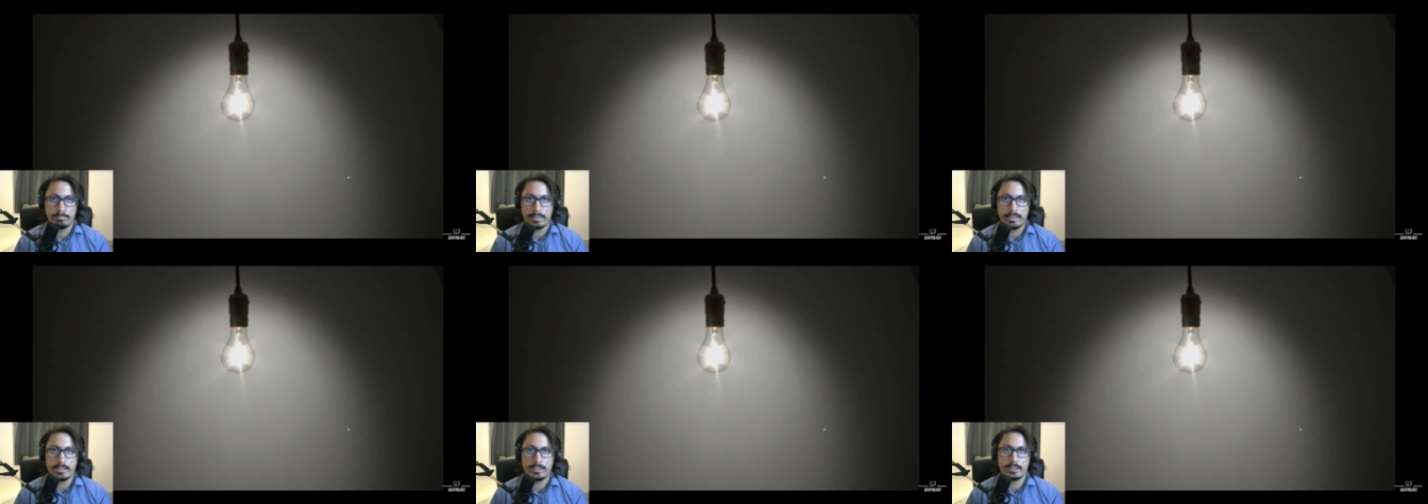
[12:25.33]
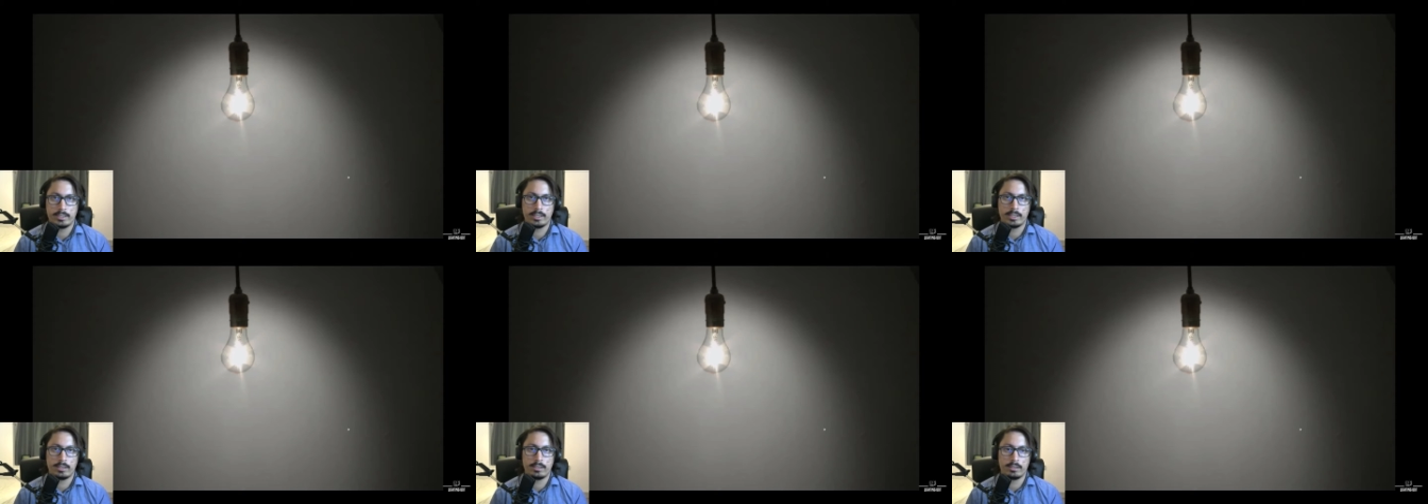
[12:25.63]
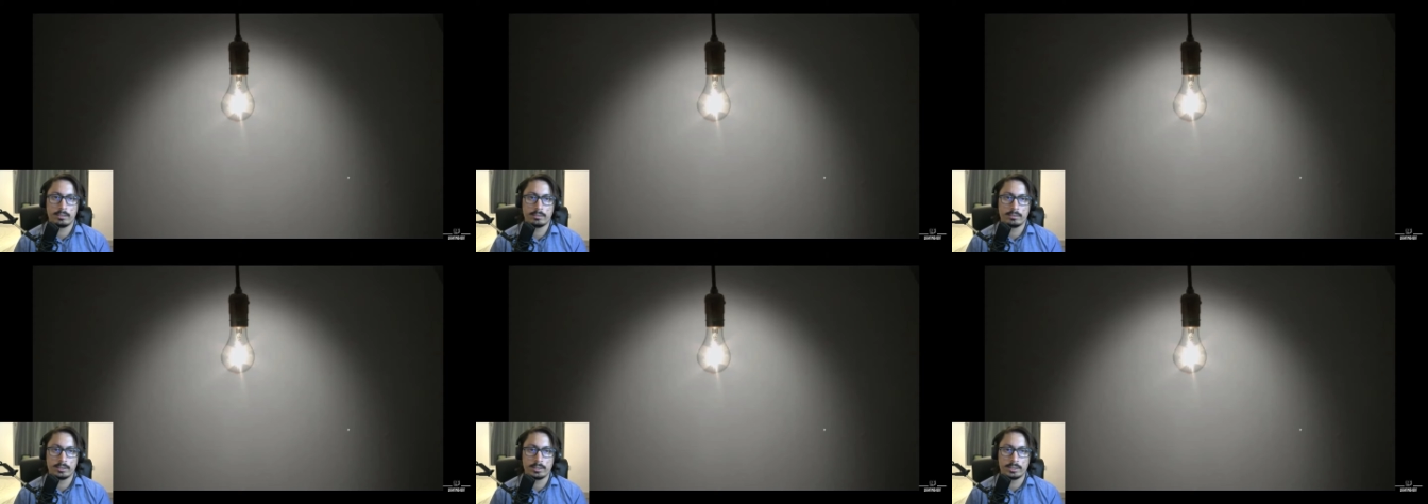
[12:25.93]
basic
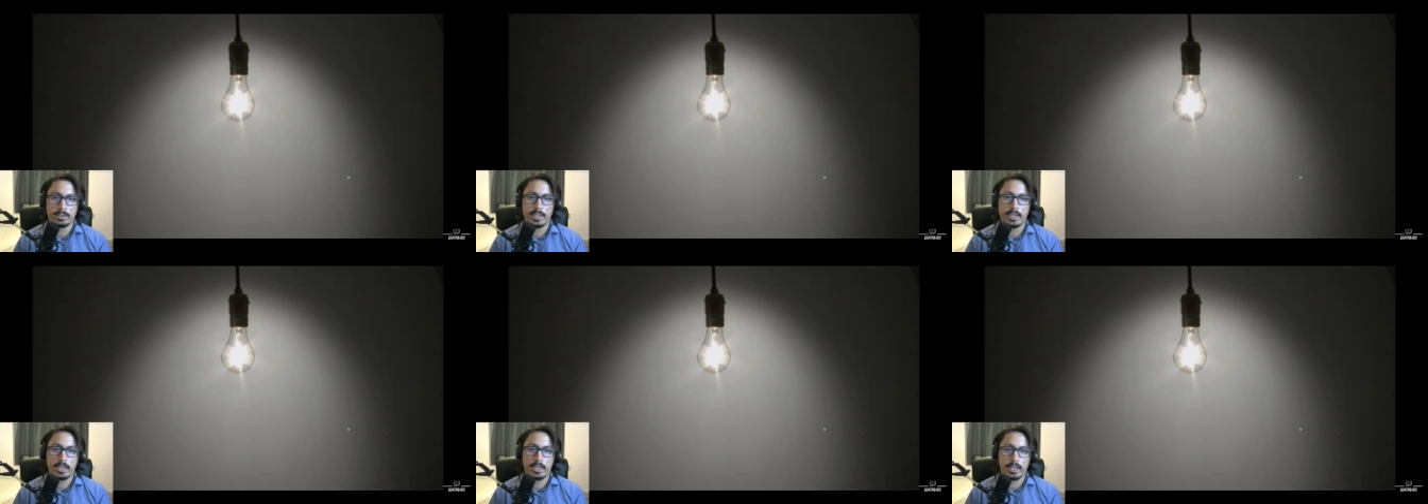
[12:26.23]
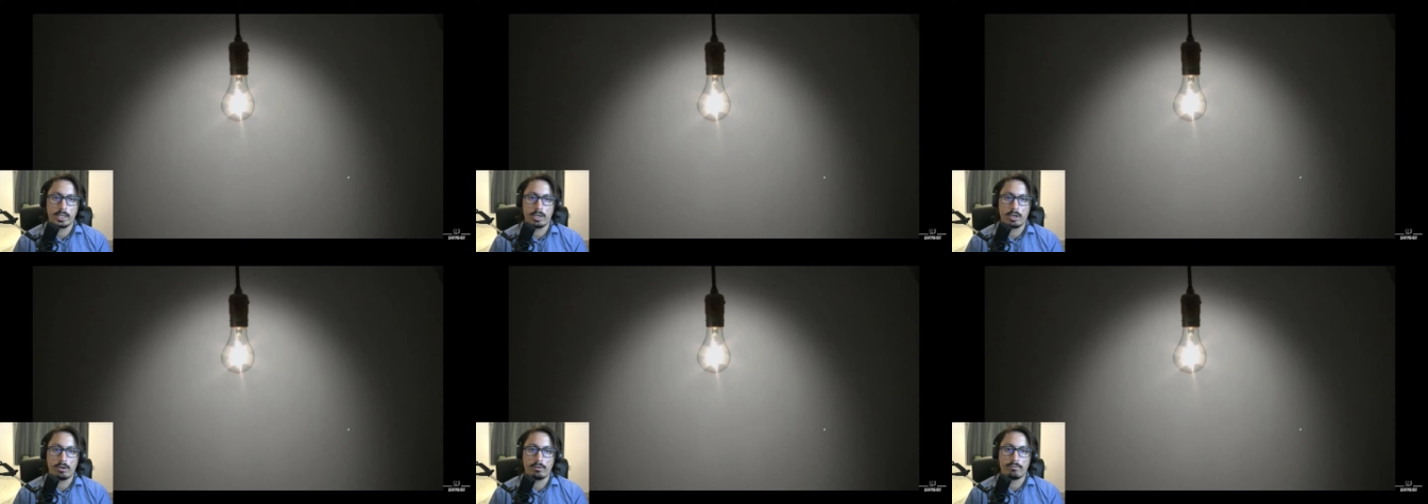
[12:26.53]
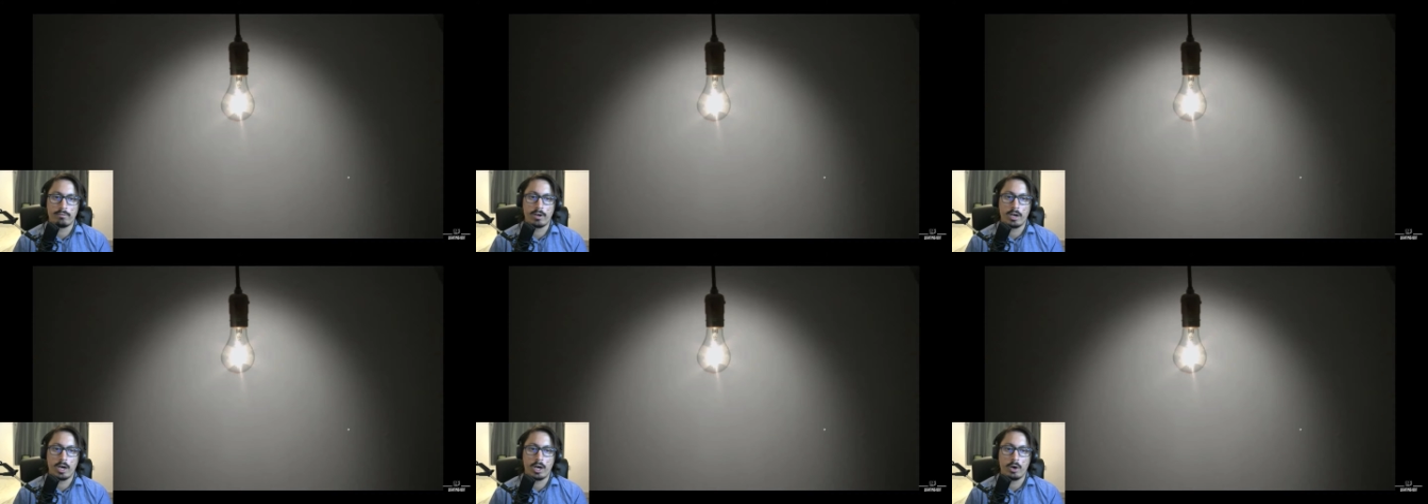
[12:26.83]
understanding
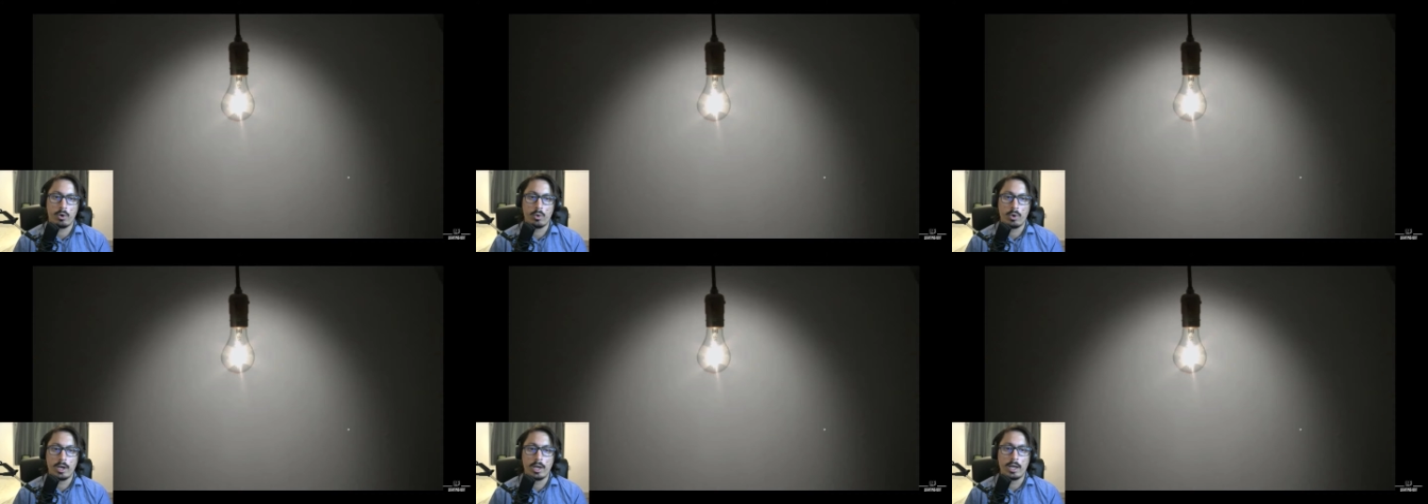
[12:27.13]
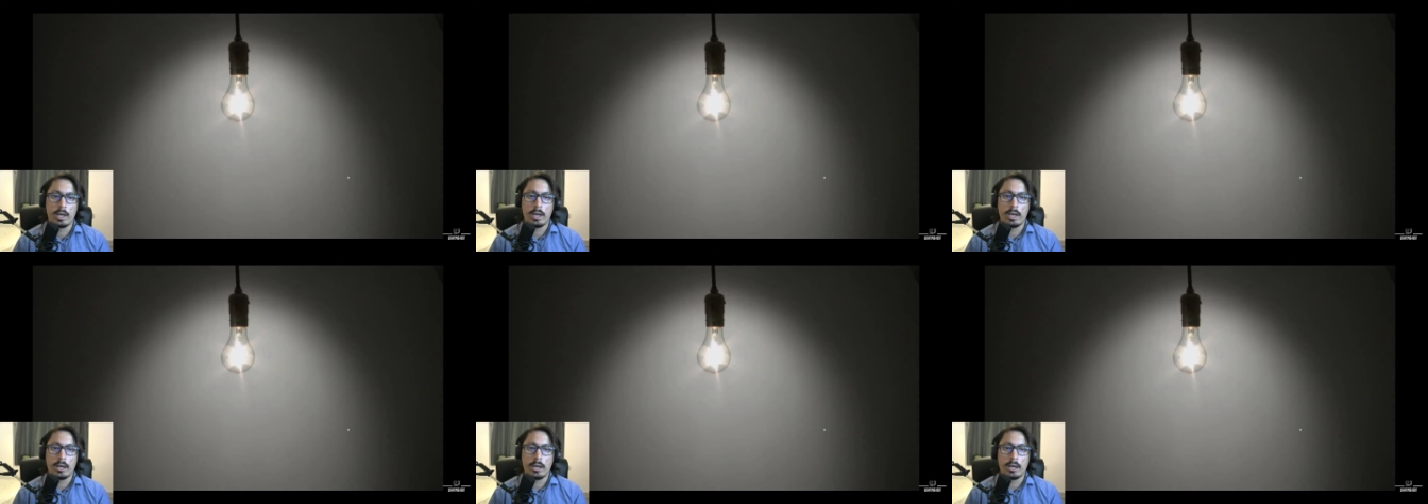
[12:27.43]
of how